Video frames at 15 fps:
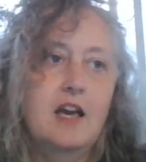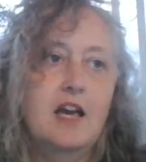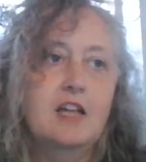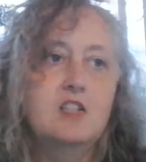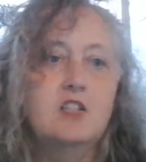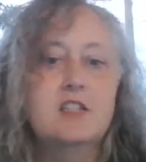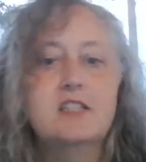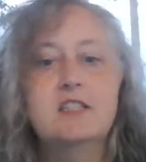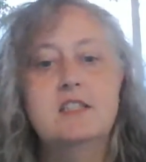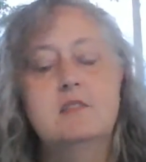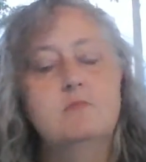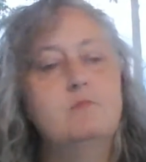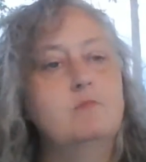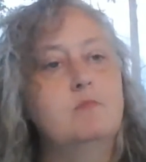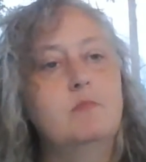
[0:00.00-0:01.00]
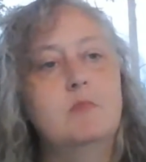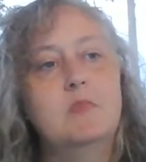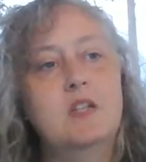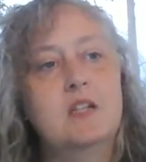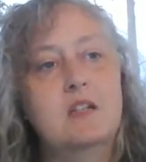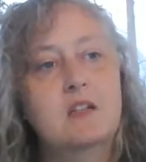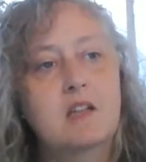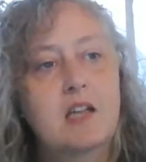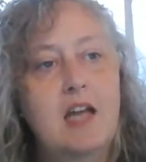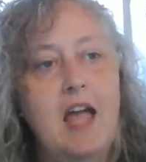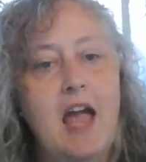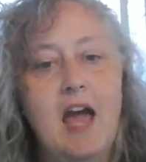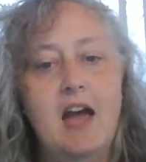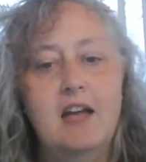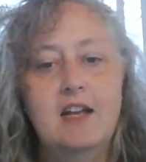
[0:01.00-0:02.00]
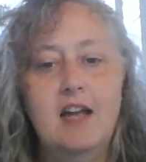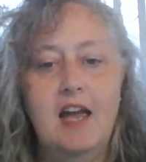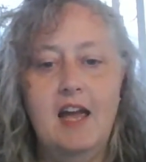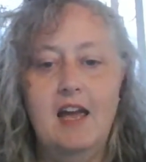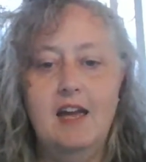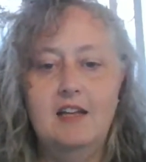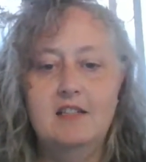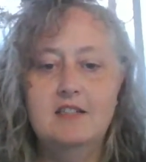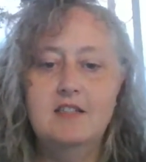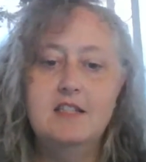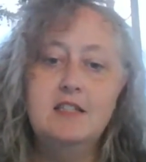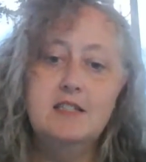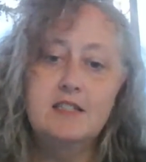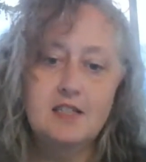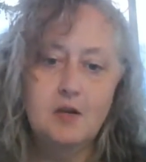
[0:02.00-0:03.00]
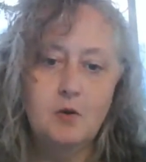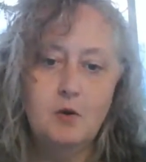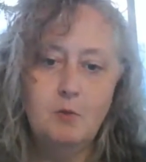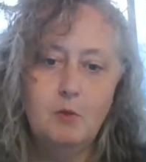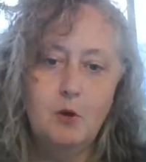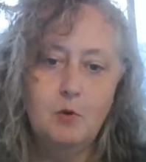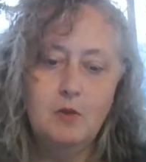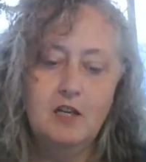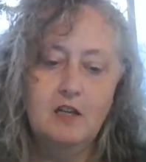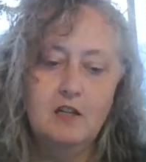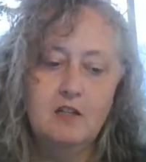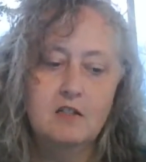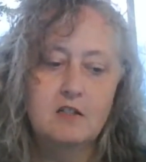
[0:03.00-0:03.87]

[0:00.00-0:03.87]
and just had a tea ceremony